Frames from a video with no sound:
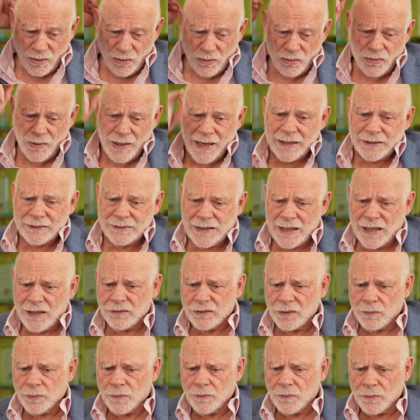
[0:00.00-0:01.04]
track
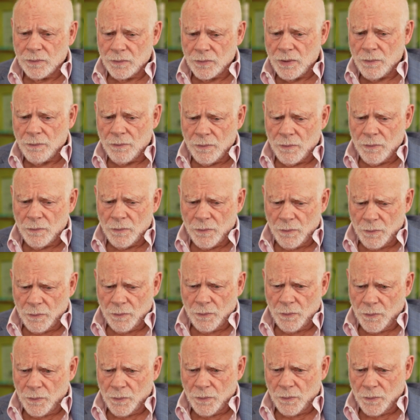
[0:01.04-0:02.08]
down the
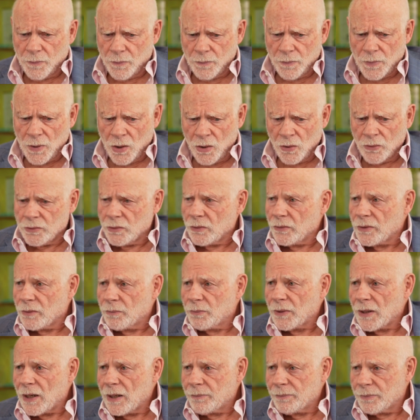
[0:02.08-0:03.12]
owner of
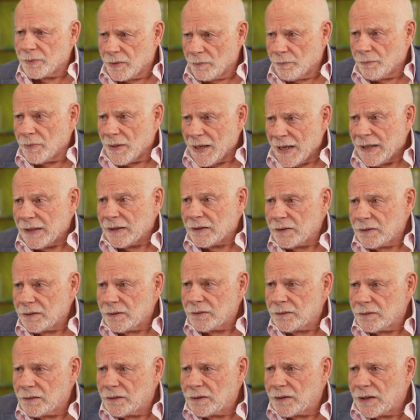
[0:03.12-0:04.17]
the bank
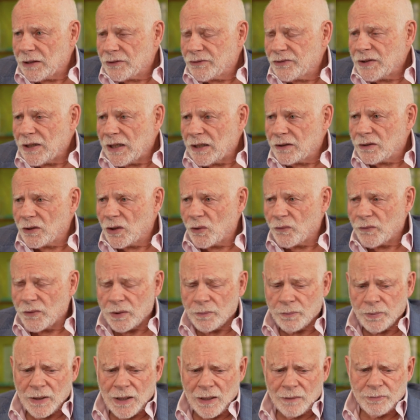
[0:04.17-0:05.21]
that's taken over
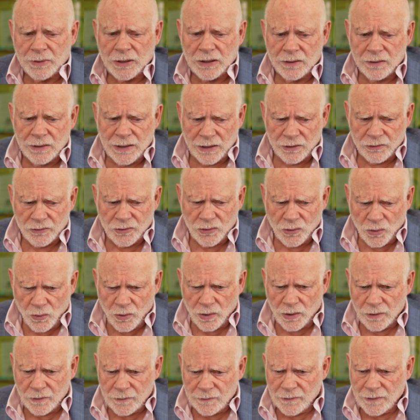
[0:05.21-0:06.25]
the property next
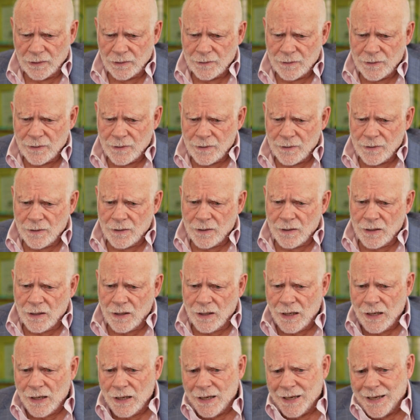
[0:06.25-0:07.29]
door,
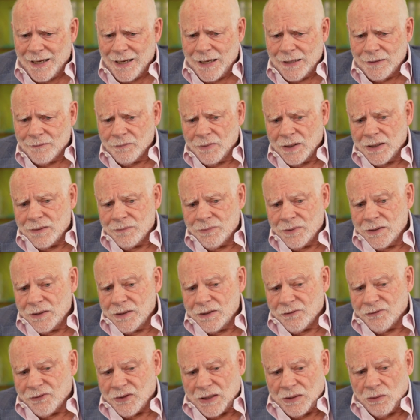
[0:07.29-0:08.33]
and maybe
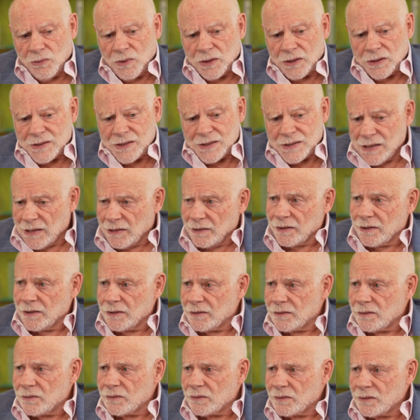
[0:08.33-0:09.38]
if they want to sell
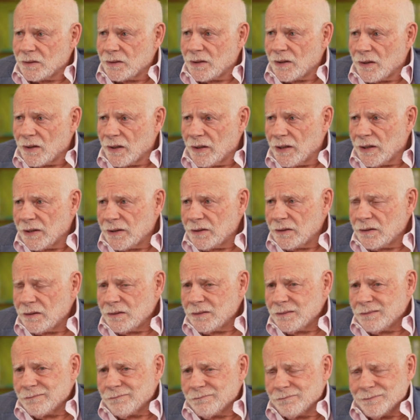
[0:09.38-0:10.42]
it,
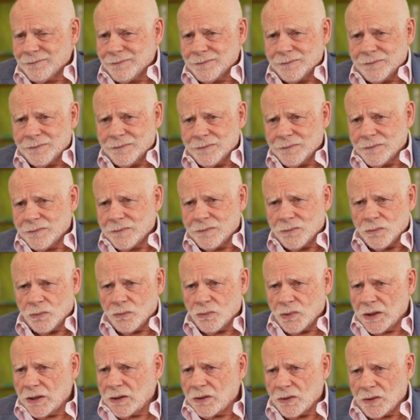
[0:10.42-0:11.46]
then
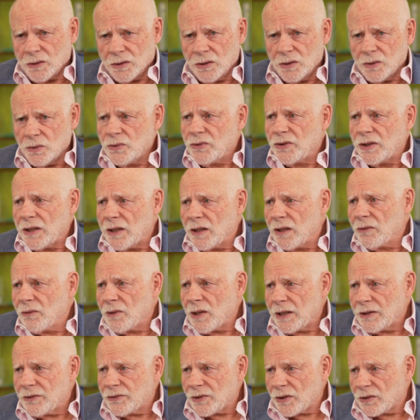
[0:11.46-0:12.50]
we could use the air
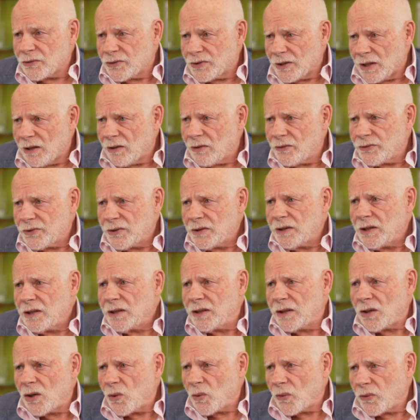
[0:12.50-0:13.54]
rights ourselves, and then
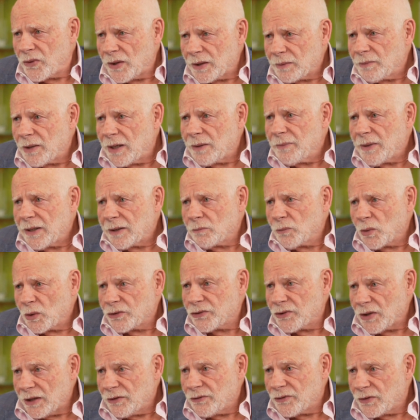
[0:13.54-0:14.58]
the whole thing might make more
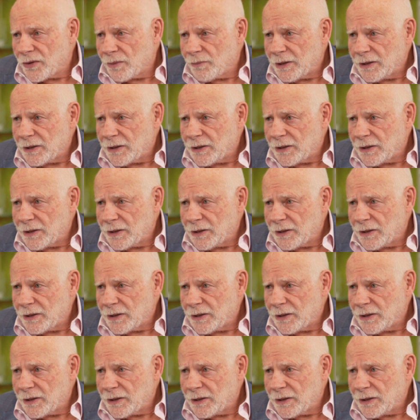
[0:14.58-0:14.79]
sense to me."